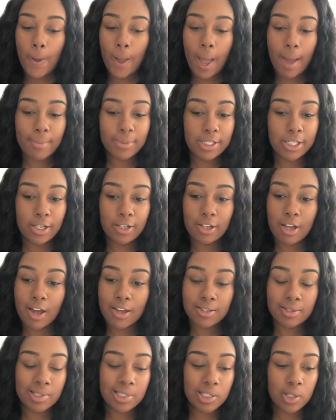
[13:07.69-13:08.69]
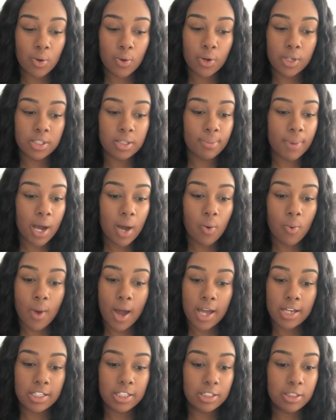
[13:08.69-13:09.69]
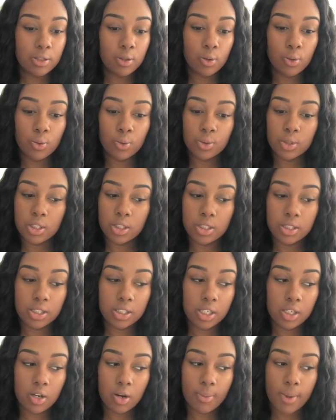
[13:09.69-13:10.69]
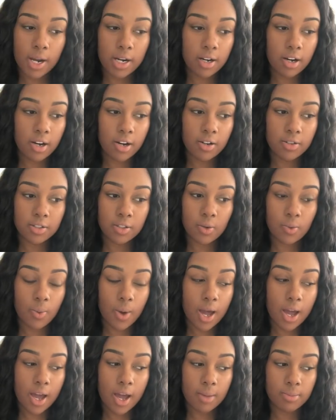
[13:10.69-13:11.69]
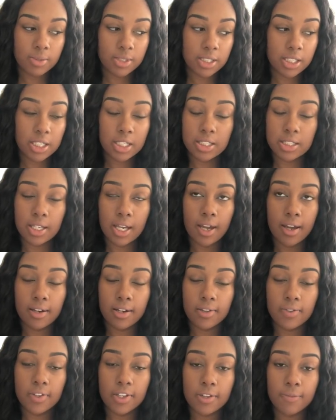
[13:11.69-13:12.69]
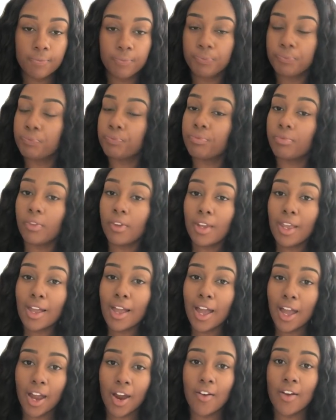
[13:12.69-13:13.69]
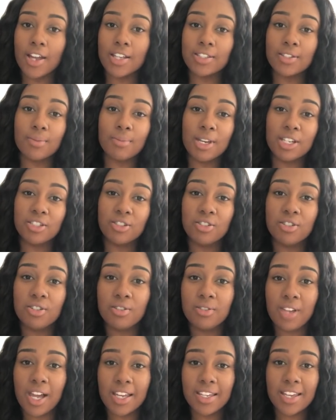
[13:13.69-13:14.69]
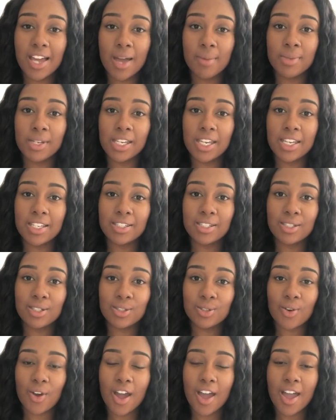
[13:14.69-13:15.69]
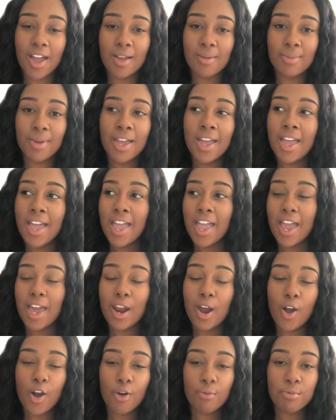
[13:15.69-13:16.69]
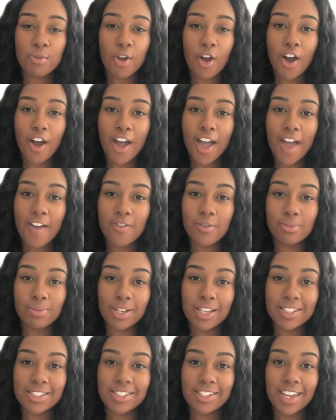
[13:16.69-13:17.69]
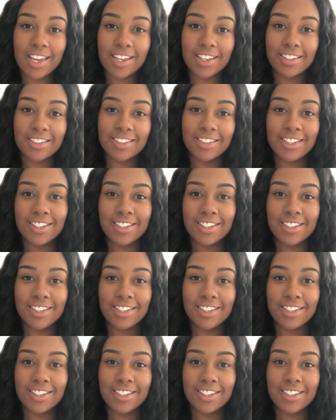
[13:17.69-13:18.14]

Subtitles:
I'm gonna tell y'all some stories about why these dudes just get on my nerves and why I'm sick and tired of it. Alright, so make sure you like, comment, and subscribe, and I hope you all have a blessed day.